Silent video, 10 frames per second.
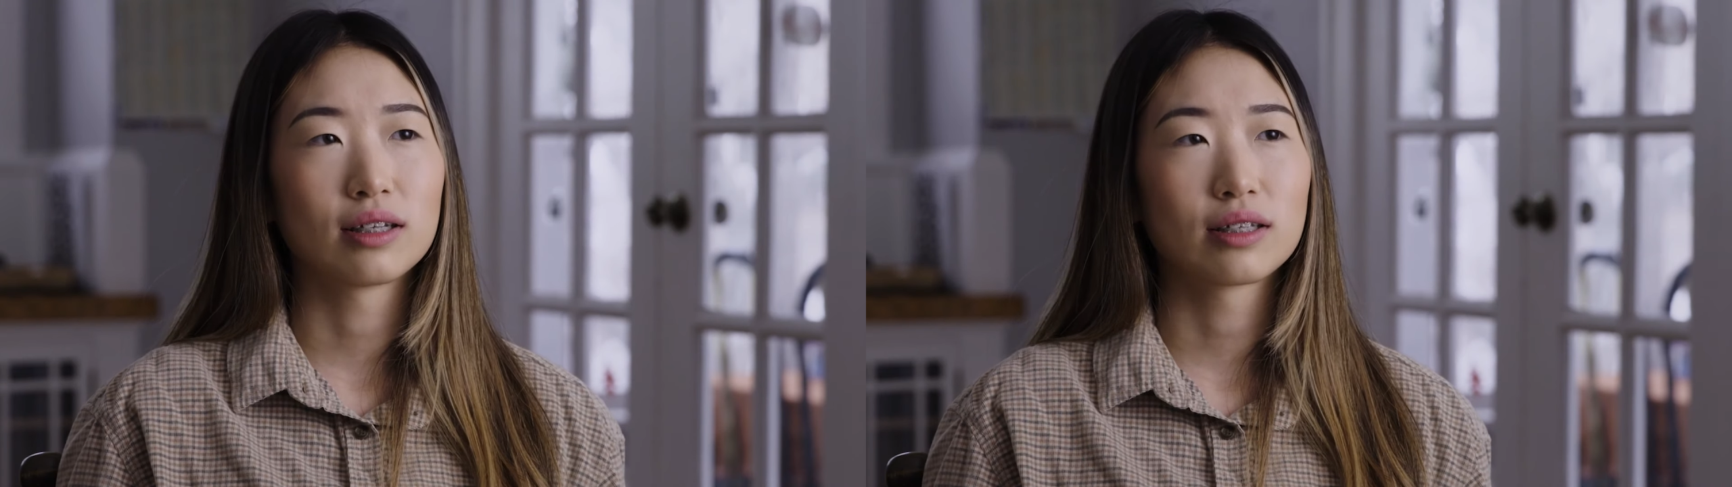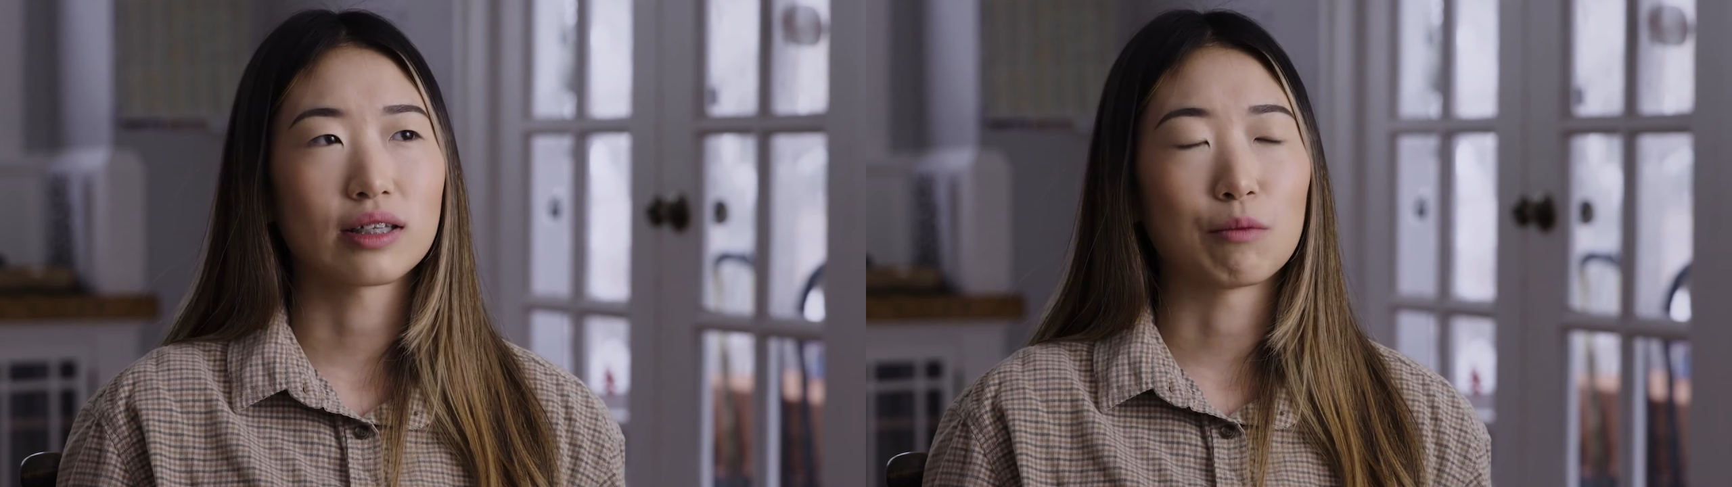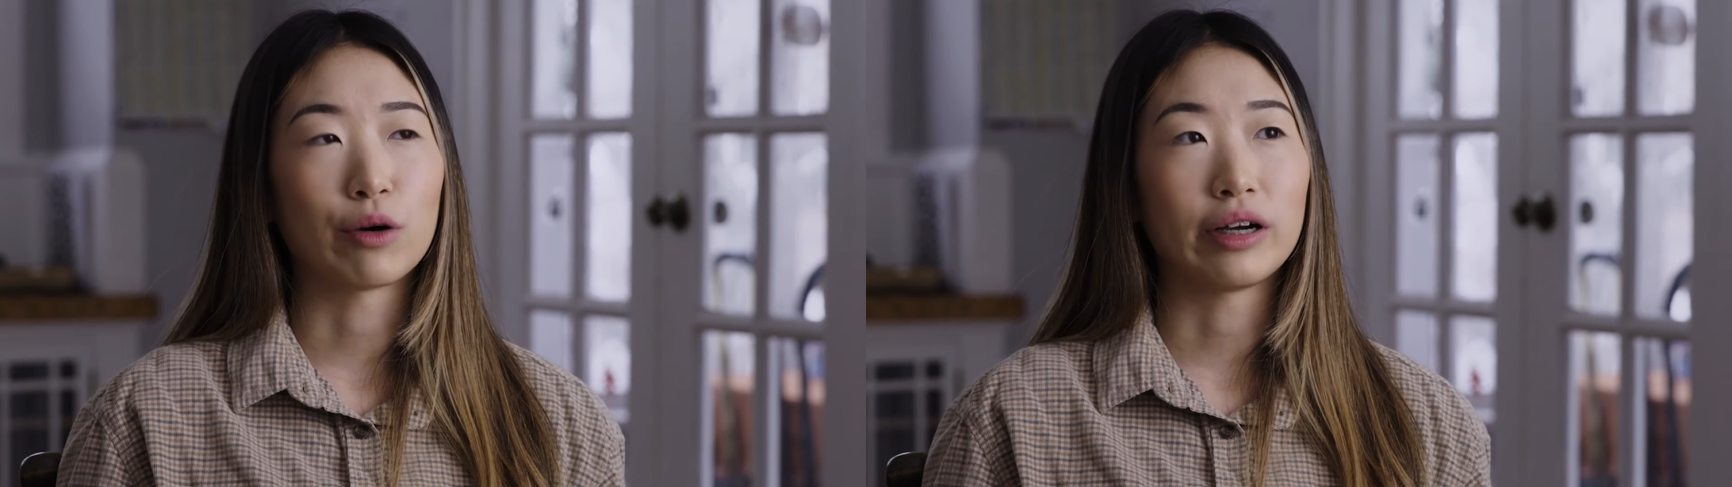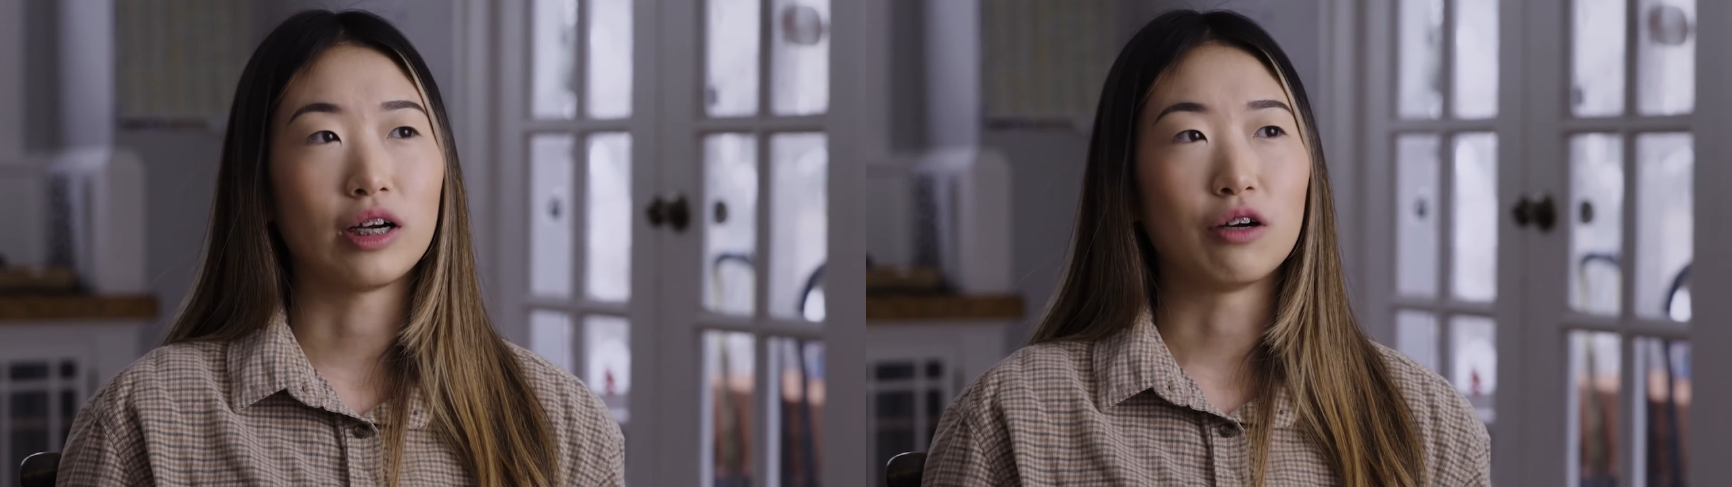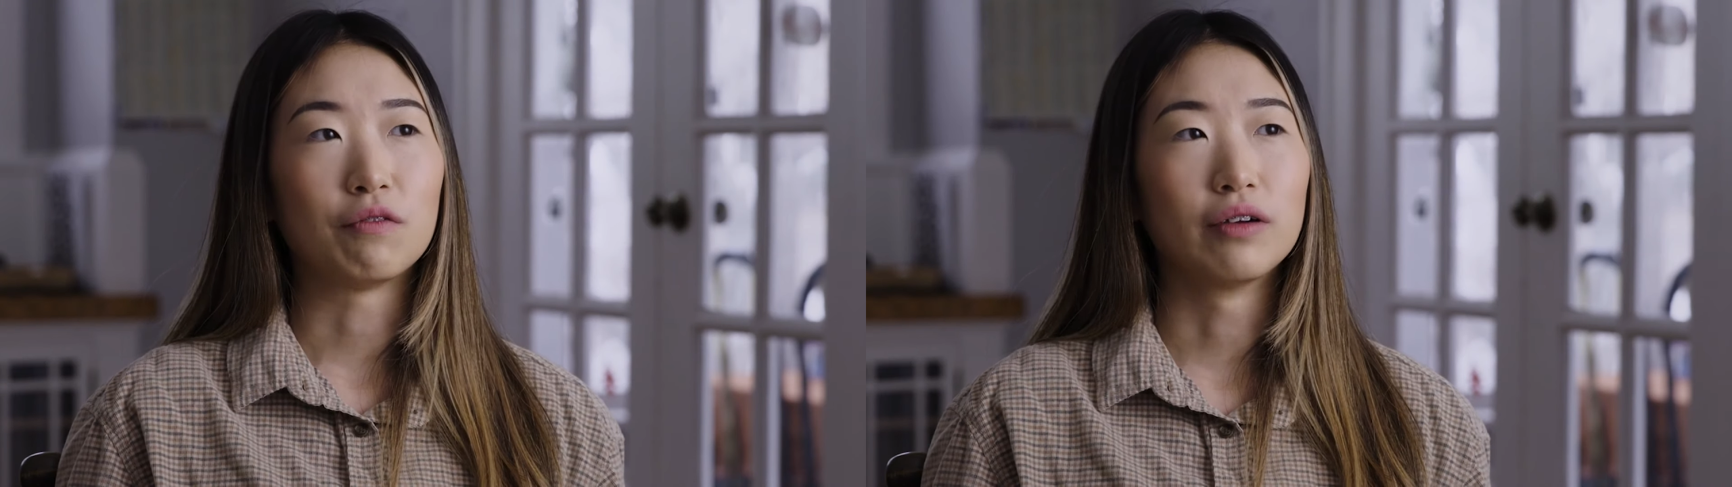somewhat
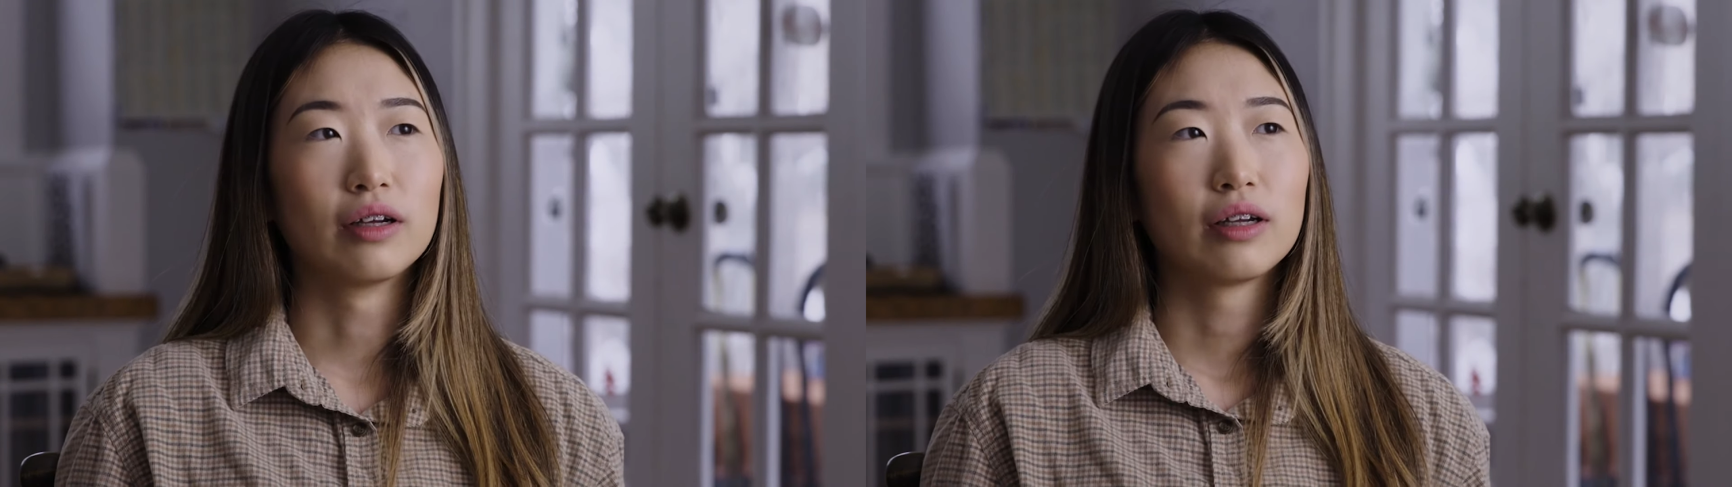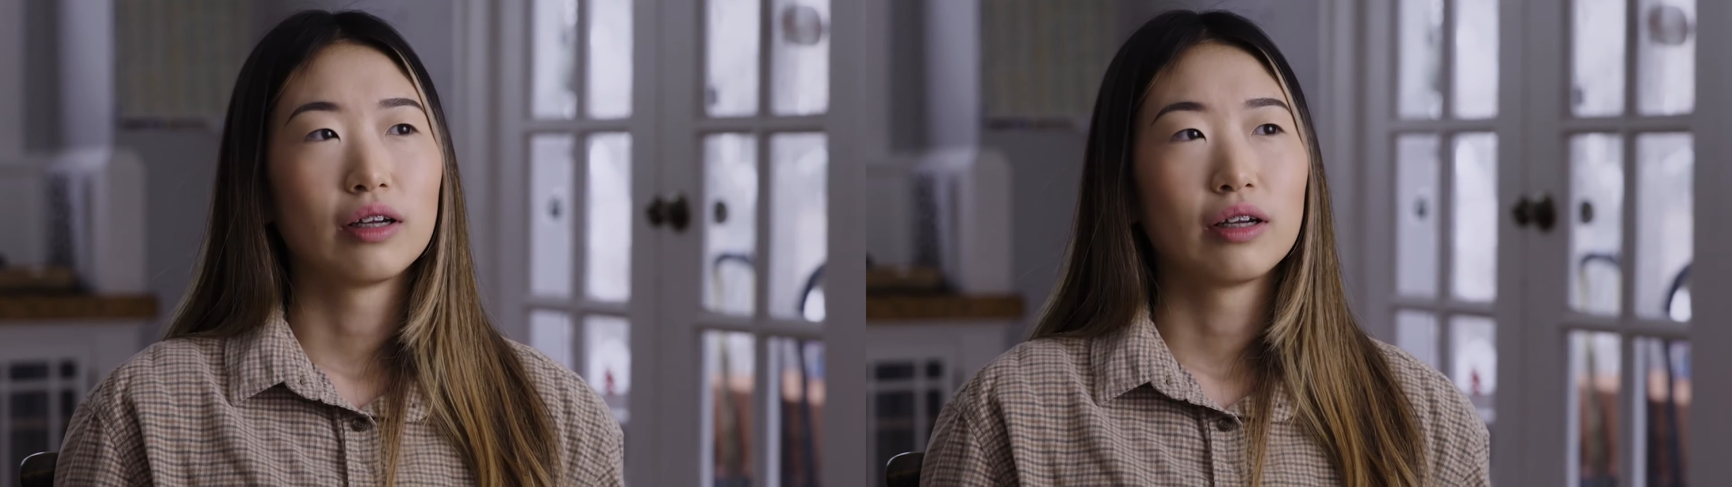of